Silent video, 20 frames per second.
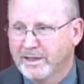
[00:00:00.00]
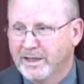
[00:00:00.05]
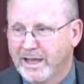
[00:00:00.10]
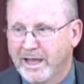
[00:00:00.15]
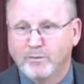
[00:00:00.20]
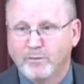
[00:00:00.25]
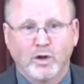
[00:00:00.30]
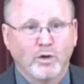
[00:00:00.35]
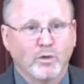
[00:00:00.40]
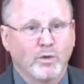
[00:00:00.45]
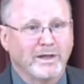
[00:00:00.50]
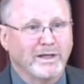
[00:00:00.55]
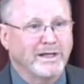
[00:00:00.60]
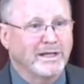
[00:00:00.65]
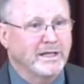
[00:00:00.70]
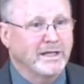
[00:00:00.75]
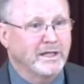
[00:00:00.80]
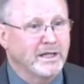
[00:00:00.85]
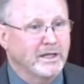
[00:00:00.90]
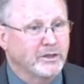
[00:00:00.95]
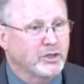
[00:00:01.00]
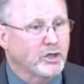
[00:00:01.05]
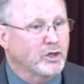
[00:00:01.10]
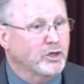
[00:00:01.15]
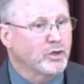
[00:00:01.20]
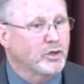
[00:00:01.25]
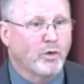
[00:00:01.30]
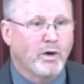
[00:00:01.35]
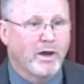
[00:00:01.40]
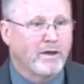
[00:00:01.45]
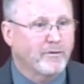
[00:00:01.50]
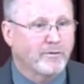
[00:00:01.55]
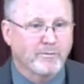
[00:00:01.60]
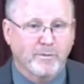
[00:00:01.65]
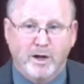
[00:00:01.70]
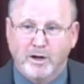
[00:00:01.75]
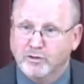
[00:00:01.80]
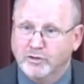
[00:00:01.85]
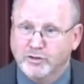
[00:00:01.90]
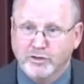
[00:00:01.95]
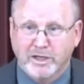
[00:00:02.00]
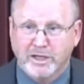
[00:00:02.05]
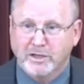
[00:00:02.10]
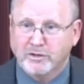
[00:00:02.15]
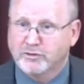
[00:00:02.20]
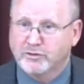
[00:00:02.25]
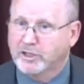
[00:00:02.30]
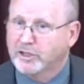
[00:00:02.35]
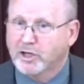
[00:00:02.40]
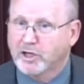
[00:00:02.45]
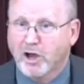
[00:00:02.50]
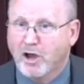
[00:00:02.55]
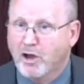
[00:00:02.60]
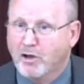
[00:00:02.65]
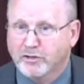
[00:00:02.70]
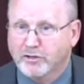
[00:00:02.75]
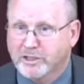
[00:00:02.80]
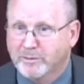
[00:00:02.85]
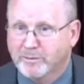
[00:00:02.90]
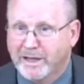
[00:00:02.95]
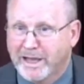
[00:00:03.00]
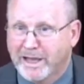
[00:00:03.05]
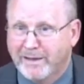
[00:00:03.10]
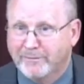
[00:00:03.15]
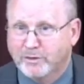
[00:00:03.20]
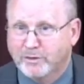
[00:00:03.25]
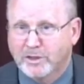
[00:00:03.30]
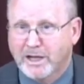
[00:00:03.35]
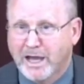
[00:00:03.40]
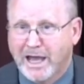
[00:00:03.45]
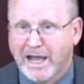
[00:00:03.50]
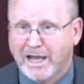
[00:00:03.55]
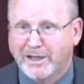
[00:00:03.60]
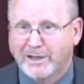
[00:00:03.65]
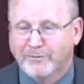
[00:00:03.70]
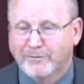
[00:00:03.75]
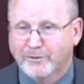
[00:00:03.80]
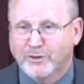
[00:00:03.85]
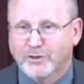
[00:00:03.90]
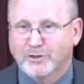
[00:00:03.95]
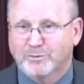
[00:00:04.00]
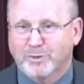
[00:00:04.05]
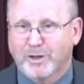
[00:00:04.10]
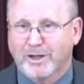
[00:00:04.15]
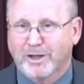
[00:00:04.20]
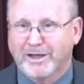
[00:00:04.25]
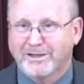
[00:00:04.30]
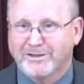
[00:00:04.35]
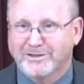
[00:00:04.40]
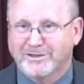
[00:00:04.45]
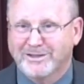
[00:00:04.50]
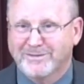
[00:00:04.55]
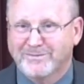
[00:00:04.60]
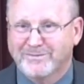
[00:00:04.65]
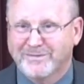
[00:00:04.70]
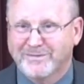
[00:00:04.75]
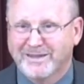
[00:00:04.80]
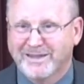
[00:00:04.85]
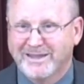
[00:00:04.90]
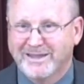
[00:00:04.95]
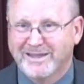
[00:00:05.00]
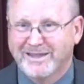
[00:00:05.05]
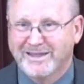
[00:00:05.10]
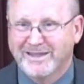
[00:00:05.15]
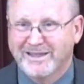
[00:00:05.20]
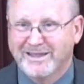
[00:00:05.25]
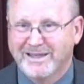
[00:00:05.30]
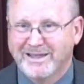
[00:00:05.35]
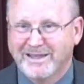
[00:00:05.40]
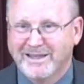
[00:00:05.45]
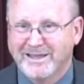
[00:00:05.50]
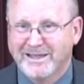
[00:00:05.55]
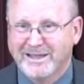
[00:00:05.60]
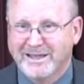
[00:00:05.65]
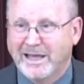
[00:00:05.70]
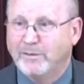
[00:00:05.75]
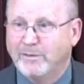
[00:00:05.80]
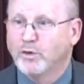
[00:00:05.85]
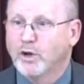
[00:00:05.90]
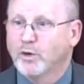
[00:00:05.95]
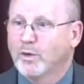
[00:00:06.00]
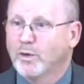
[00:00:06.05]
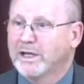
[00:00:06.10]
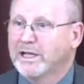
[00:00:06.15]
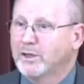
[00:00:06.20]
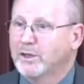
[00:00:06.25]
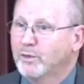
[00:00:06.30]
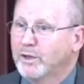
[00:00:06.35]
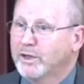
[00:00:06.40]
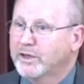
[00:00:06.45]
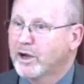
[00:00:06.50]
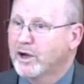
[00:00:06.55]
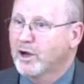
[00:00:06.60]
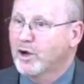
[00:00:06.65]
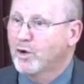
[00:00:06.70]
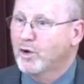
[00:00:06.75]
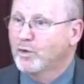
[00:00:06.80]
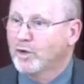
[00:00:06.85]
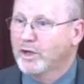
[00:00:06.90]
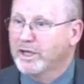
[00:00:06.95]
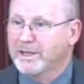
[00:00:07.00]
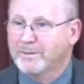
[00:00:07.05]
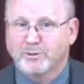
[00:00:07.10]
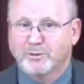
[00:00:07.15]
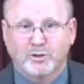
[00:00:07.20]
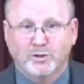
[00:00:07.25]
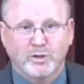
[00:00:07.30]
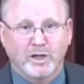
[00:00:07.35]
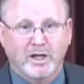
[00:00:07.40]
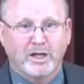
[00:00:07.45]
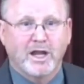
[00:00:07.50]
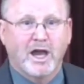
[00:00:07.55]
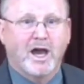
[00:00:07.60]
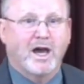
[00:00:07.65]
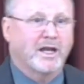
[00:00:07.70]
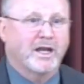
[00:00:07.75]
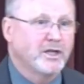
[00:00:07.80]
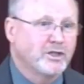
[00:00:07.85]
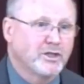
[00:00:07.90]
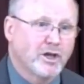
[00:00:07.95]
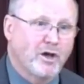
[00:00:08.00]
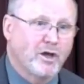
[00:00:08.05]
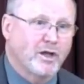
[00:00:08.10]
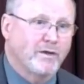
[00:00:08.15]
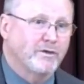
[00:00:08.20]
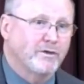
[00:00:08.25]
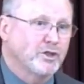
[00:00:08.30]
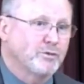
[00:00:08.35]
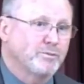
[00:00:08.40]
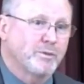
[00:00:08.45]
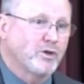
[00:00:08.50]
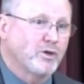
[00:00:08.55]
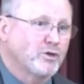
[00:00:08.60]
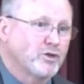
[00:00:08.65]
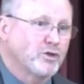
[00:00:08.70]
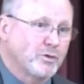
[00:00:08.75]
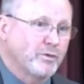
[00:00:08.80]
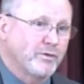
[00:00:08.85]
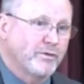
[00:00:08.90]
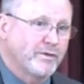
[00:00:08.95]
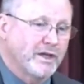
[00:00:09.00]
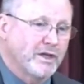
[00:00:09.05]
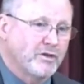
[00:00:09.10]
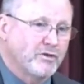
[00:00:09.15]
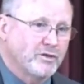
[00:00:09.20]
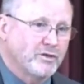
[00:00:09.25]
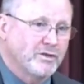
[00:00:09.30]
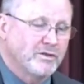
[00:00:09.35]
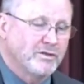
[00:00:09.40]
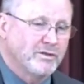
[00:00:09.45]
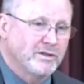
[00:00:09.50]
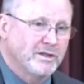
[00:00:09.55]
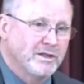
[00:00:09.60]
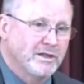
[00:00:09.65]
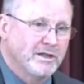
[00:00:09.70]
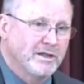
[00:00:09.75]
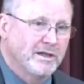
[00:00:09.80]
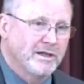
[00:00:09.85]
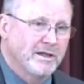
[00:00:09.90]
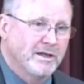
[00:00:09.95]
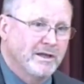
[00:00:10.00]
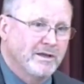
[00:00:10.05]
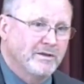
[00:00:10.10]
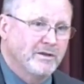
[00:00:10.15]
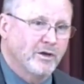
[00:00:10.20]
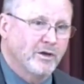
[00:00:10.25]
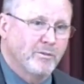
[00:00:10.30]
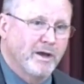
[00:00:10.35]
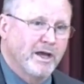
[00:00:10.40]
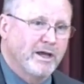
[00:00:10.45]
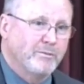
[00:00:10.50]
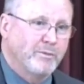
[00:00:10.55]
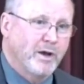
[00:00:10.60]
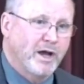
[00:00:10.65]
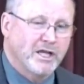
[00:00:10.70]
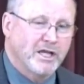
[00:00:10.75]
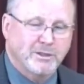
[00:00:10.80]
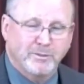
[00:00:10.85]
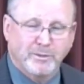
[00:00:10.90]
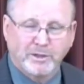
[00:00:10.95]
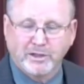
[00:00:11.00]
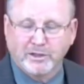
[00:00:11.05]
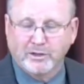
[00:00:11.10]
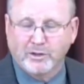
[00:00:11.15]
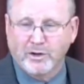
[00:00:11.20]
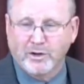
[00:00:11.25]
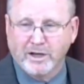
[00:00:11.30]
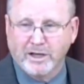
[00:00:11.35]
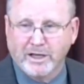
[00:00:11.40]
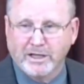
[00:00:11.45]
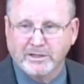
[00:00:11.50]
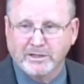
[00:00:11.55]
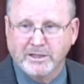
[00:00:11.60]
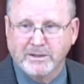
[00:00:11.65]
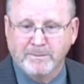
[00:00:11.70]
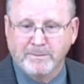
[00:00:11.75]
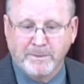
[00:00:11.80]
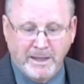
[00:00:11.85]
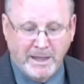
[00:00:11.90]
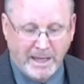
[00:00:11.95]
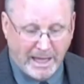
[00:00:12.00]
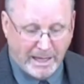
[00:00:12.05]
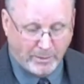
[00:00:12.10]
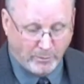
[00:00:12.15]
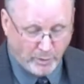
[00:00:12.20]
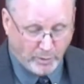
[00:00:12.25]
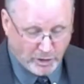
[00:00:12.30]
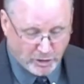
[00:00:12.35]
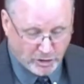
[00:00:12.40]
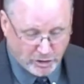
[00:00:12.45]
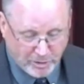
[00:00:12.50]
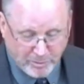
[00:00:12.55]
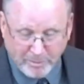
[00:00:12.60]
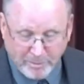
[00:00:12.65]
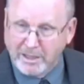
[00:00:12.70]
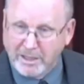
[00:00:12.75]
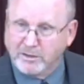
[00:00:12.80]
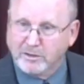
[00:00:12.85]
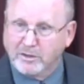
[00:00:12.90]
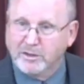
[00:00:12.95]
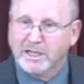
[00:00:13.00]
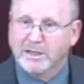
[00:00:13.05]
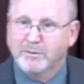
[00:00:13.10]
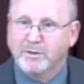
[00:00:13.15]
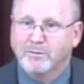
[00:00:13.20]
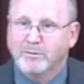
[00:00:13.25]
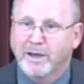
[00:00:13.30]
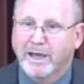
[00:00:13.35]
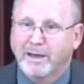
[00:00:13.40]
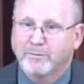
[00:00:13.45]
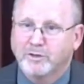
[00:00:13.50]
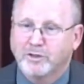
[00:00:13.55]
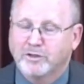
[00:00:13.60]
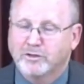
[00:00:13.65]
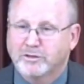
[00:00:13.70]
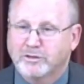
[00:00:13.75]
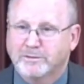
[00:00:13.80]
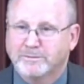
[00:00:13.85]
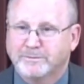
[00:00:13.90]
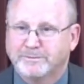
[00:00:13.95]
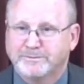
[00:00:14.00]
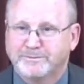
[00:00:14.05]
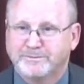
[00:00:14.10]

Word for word: and we're willing to then turn away from our sins that caused Him to have to die in the first place, and we're willing with our own lips to acknowledge all of His spiritual provisions that are made possible in Christ, and we submit to Him in baptism,